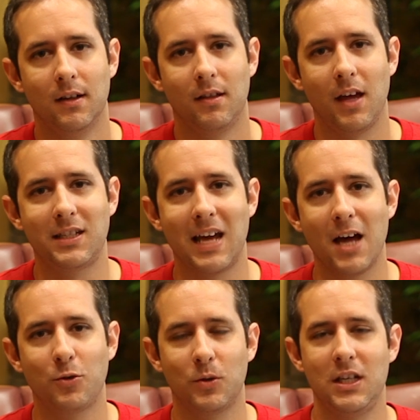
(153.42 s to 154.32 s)
Thanks
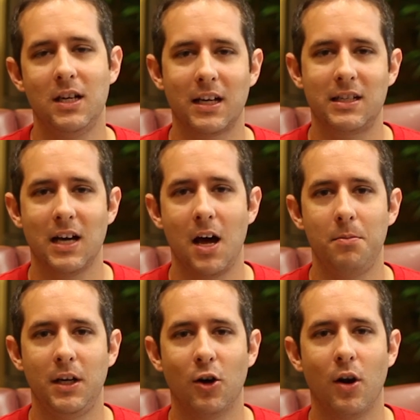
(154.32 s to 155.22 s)
guys, we'll see you next
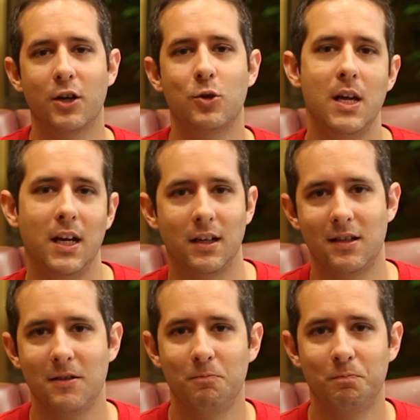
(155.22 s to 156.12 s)
time here on Extra Innings.